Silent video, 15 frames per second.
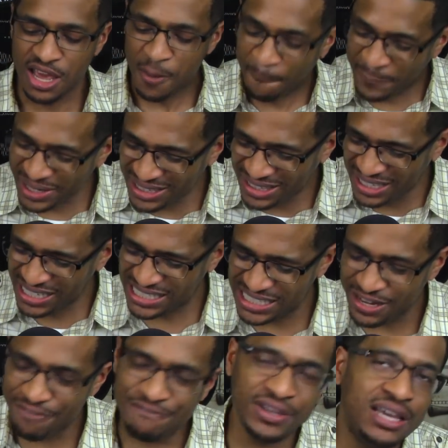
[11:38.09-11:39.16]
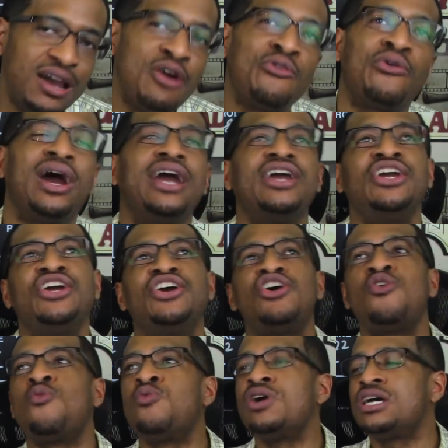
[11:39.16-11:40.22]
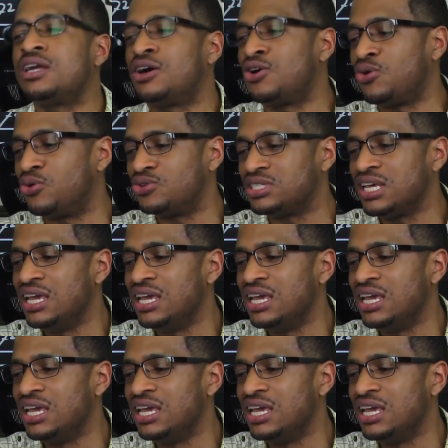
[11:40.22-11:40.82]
But this film right here, Widows,